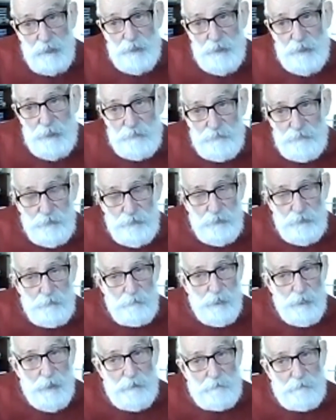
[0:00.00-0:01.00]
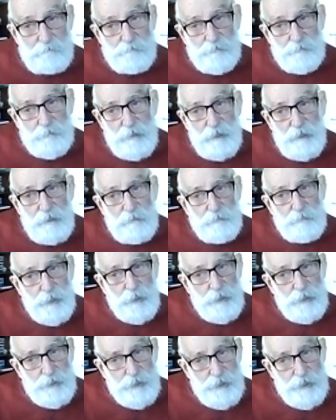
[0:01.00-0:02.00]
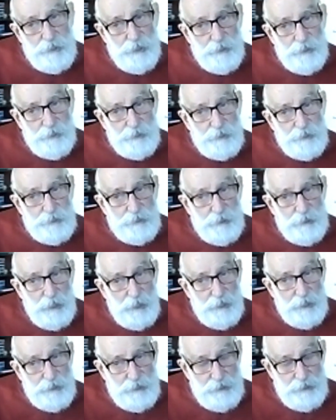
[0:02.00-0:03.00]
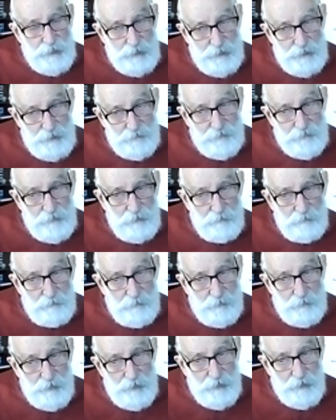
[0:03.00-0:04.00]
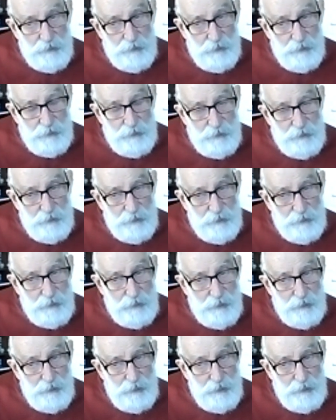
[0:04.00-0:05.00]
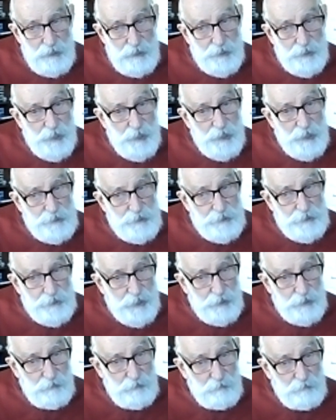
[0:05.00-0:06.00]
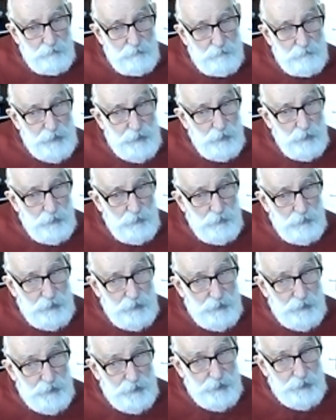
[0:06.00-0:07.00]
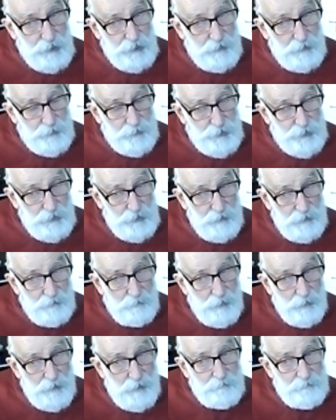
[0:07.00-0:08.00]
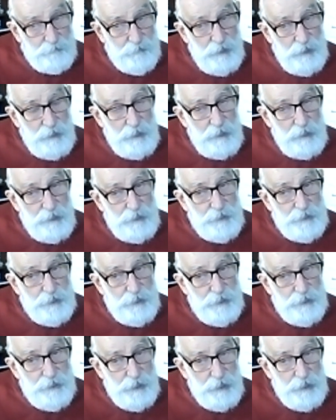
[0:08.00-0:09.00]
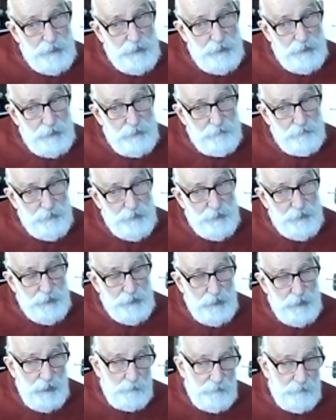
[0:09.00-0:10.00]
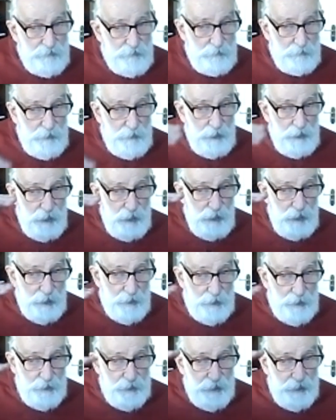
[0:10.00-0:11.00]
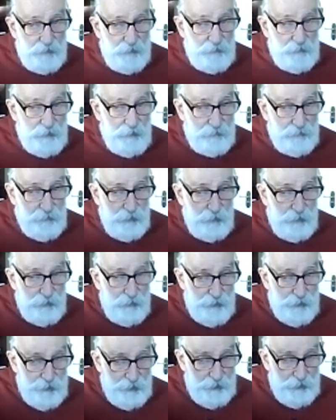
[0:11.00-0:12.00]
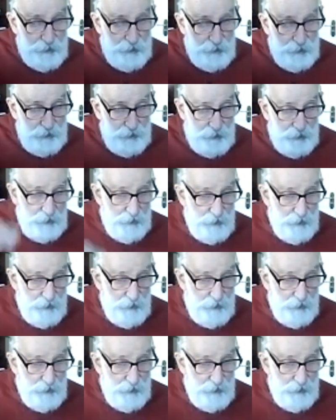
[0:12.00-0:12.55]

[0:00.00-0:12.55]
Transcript: Therefore, poetry that arises from that realm beyond description is indicative that it comes from a higher level of consciousness.